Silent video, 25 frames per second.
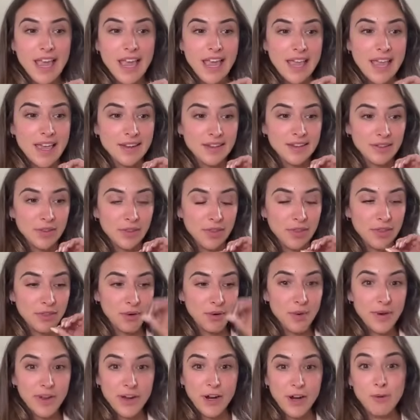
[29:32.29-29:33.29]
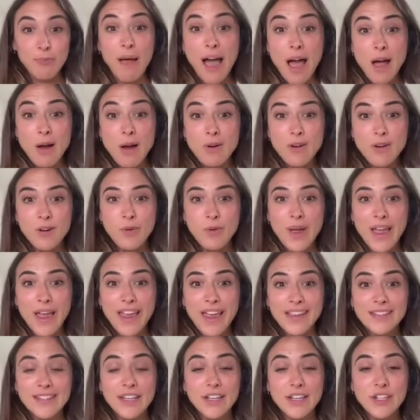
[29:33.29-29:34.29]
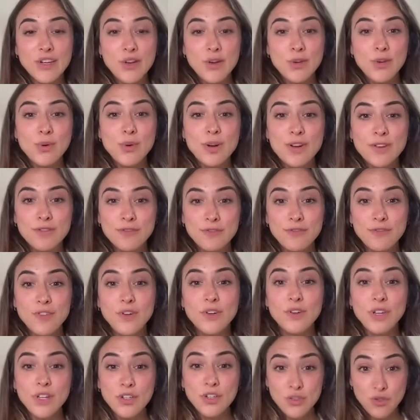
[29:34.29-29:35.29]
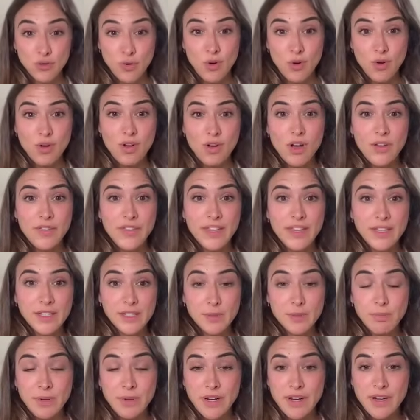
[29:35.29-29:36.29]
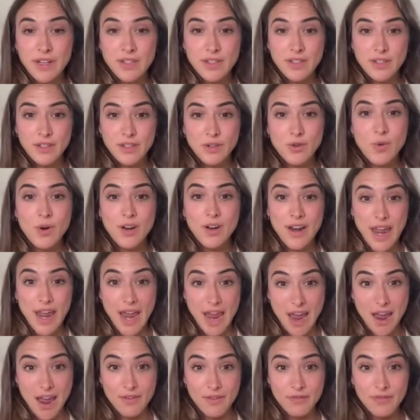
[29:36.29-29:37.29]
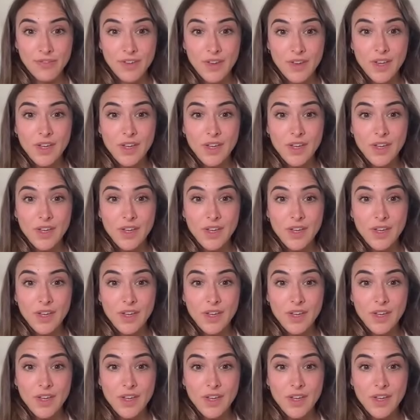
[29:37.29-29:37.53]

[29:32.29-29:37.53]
and throwing our power away, it's like, no, you are in full control on the experience that you want to have.